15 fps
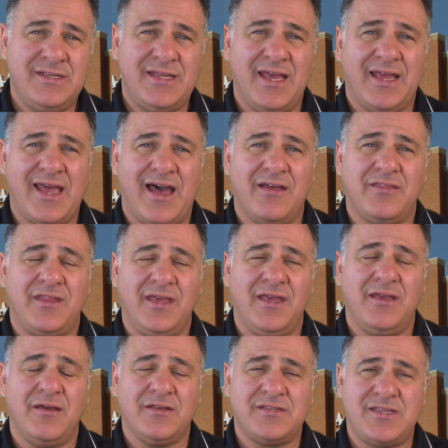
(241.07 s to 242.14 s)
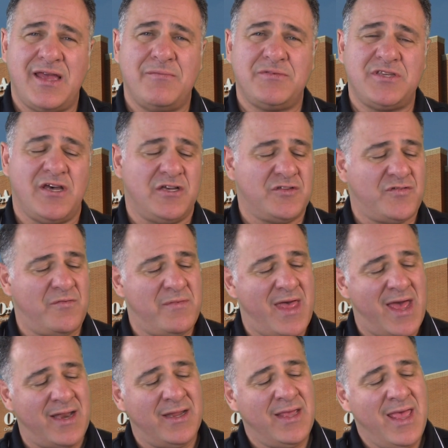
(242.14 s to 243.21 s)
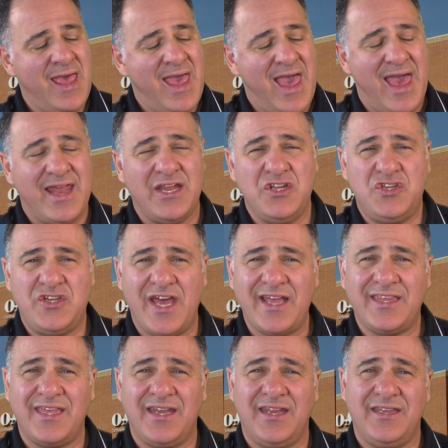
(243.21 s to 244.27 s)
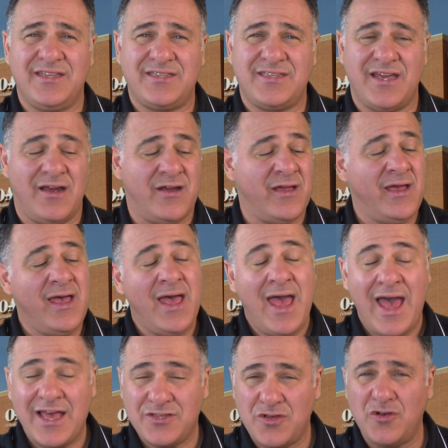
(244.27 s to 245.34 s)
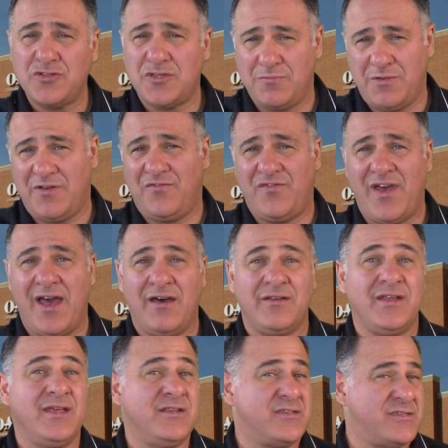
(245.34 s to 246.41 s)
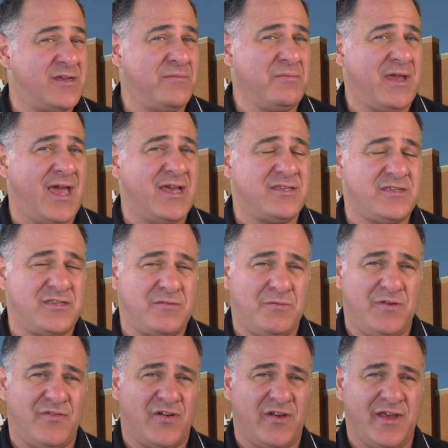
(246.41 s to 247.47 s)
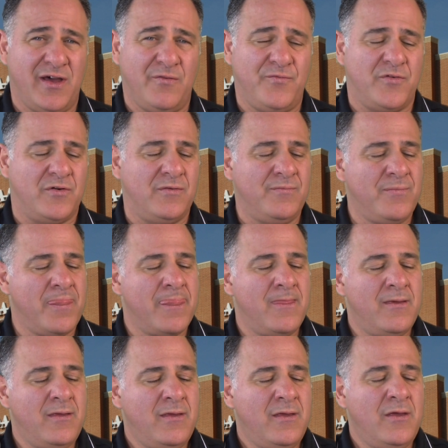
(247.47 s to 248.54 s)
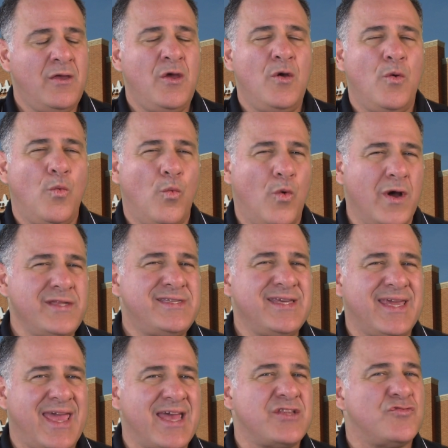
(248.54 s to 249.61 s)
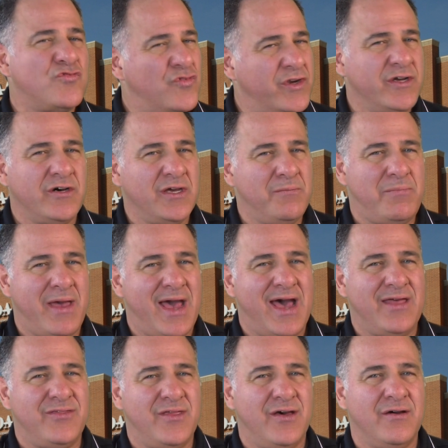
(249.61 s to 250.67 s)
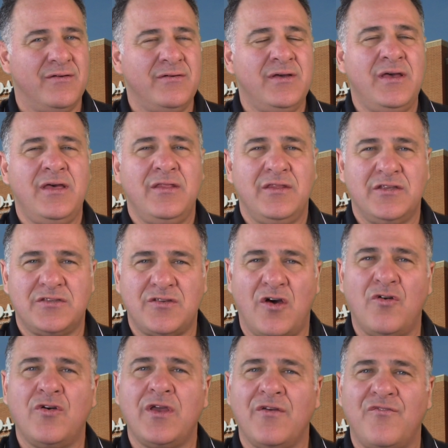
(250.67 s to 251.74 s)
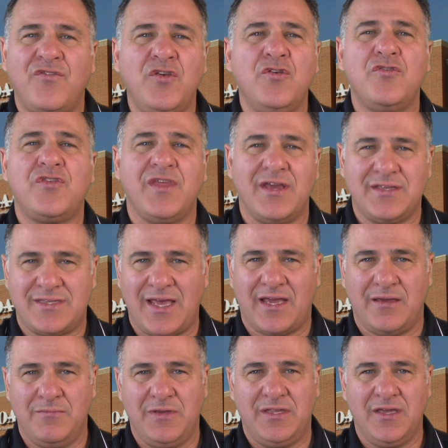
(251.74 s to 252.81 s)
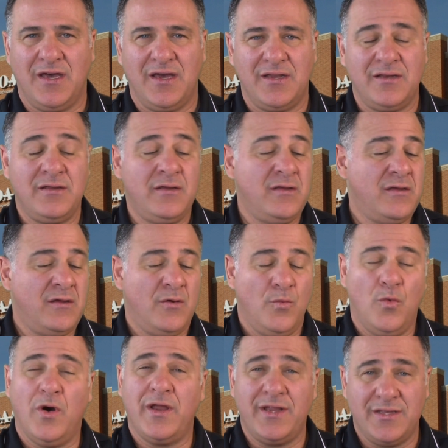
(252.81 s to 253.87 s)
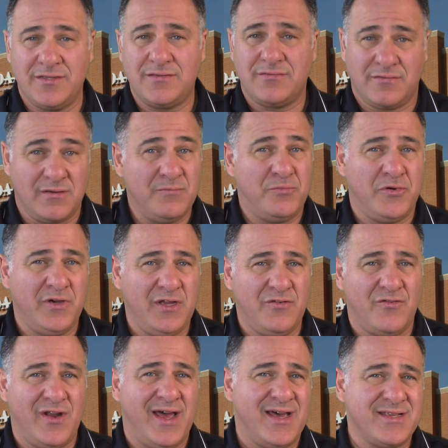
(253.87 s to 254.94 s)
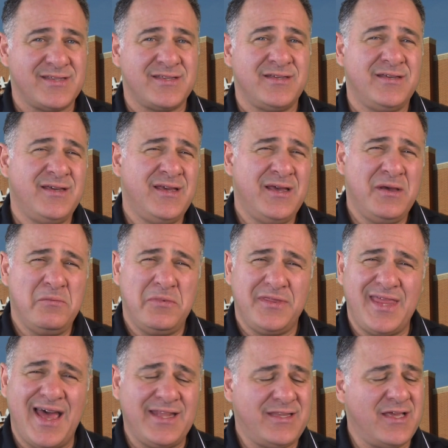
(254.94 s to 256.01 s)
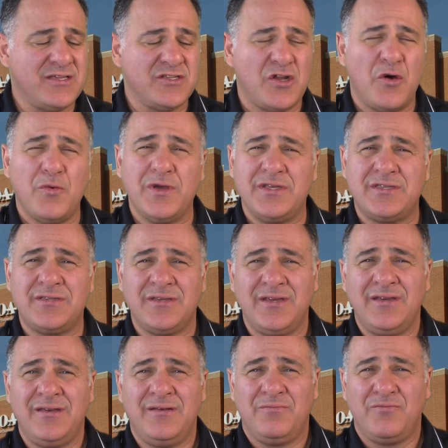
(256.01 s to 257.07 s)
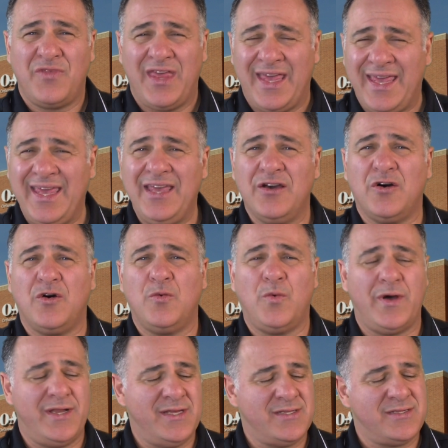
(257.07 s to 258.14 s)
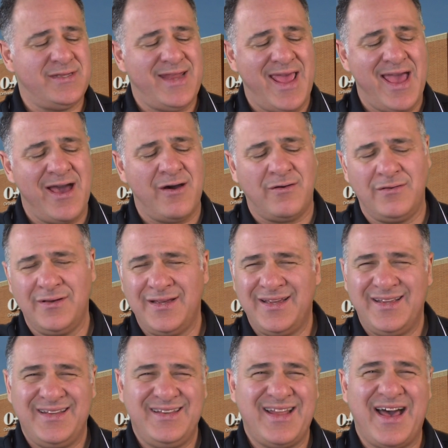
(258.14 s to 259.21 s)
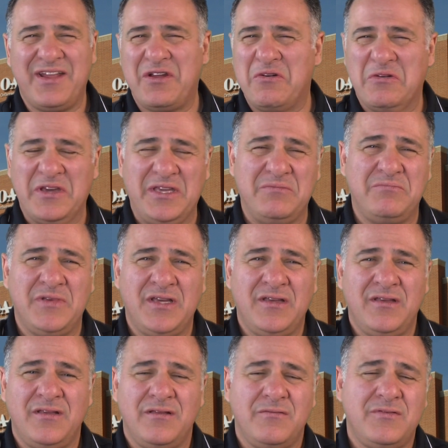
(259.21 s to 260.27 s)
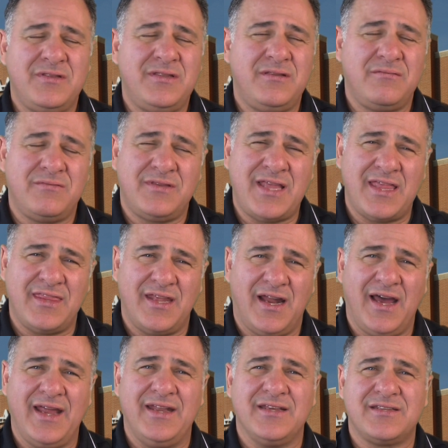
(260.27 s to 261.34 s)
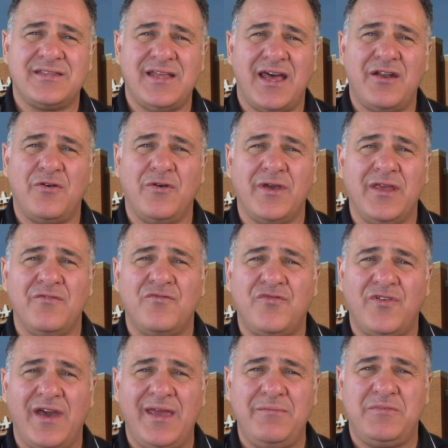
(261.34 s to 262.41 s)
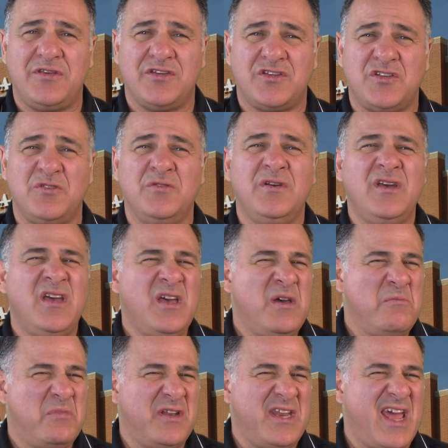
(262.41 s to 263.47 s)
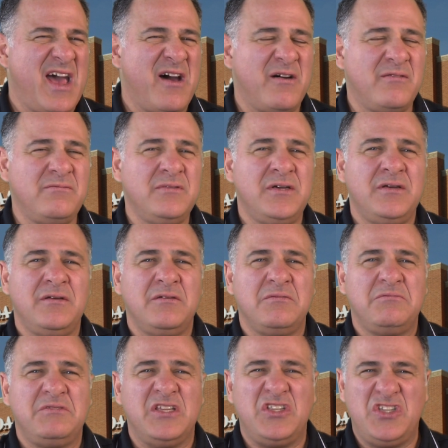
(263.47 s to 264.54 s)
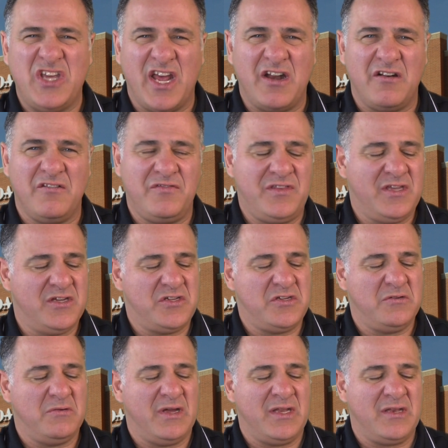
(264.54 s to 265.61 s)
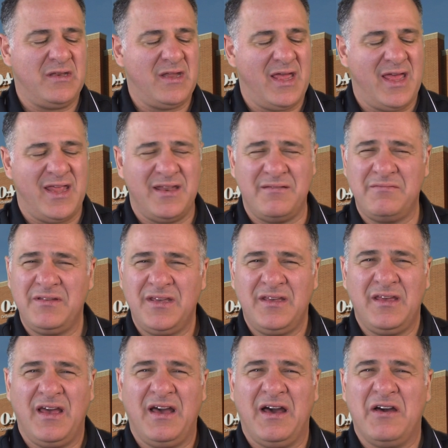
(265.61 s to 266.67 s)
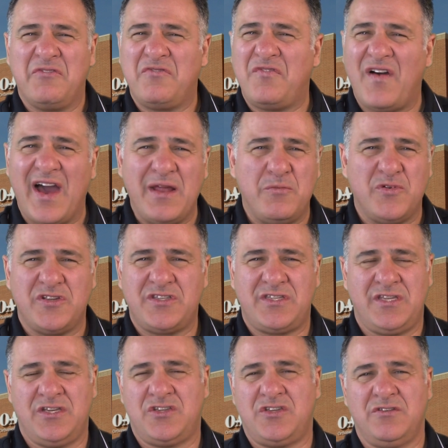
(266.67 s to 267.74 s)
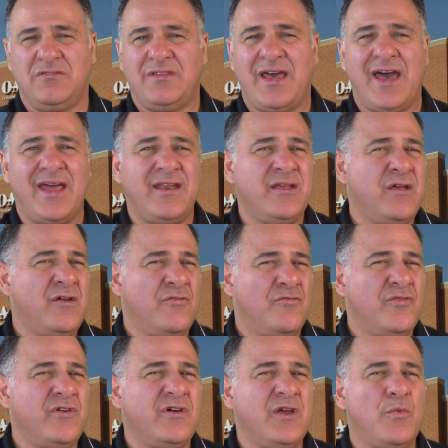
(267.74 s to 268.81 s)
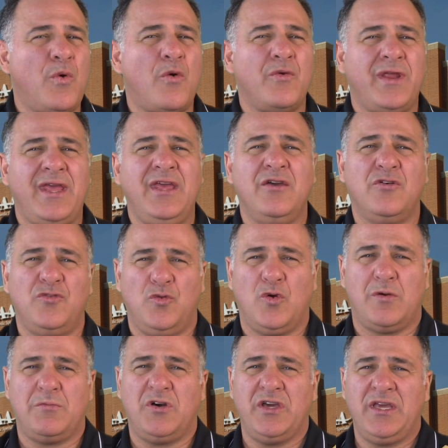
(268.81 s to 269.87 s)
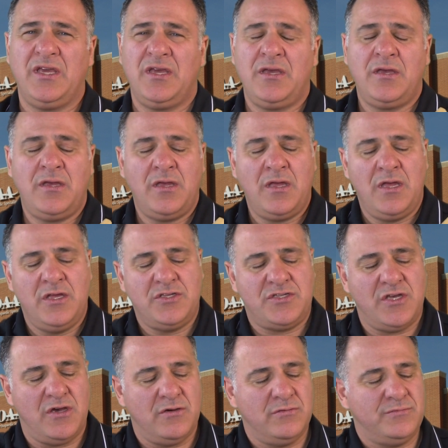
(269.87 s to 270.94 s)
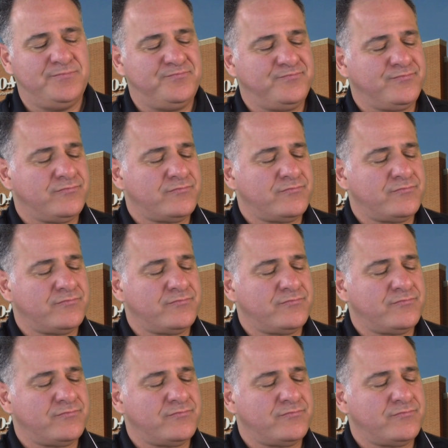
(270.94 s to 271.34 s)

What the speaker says: take out the stem cells from that, and inject it in this area, has also been found in some cases to be very helpful. Once it gets really bad though, there's only a few things that can be done. One is complete rest, but that doesn't always heal what is now not only tendonitis, not only inflamed tissue, but now degenerative tissue and fibrous tissue that really won't heal normally. So